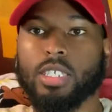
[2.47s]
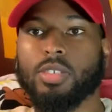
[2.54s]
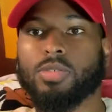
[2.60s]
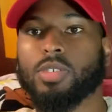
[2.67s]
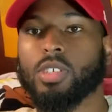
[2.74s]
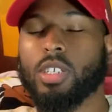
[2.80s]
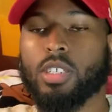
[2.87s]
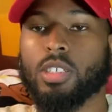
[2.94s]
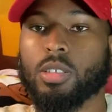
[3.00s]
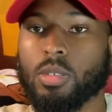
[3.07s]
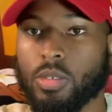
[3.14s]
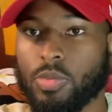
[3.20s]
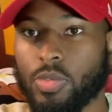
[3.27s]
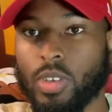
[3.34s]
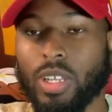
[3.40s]
Feel like
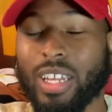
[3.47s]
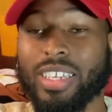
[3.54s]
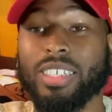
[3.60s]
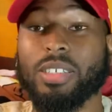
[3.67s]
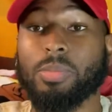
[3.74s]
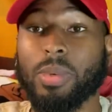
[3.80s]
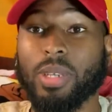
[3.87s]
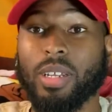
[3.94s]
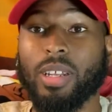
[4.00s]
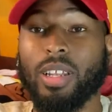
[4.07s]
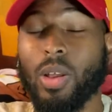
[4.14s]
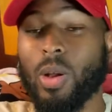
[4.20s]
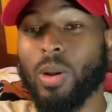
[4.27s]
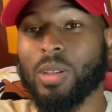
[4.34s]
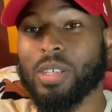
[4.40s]
it's been a
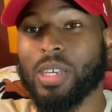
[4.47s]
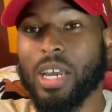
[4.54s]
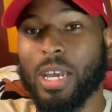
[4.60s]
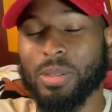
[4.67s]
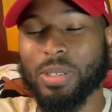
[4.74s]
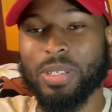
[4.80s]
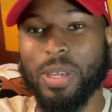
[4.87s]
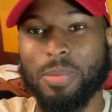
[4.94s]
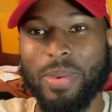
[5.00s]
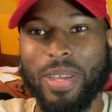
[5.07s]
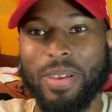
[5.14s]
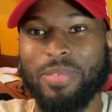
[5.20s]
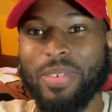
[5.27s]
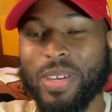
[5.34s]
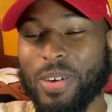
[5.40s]
long time since I made a
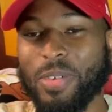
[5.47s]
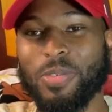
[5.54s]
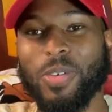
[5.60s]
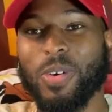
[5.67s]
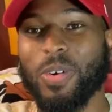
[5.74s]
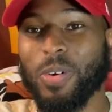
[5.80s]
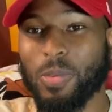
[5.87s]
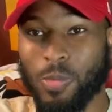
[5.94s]
video for